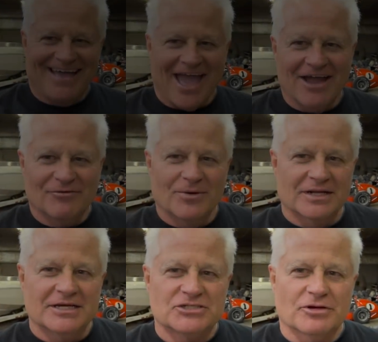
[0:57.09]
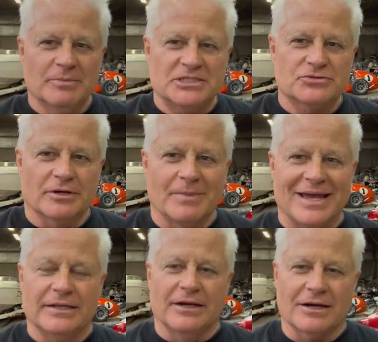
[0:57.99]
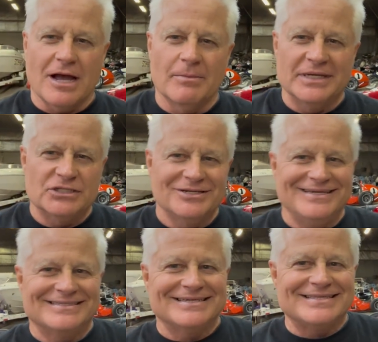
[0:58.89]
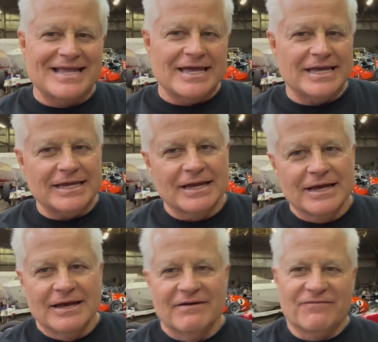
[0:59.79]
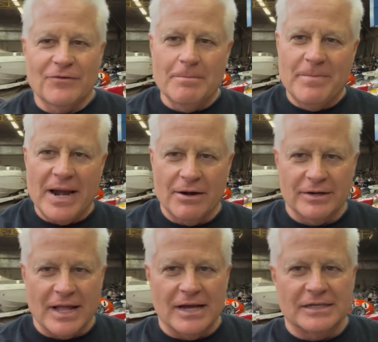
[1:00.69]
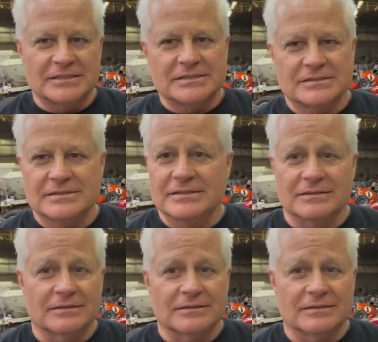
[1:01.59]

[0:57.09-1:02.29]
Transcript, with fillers: Hey everyone, History Mystery Man here, coming to you today from Paradise, the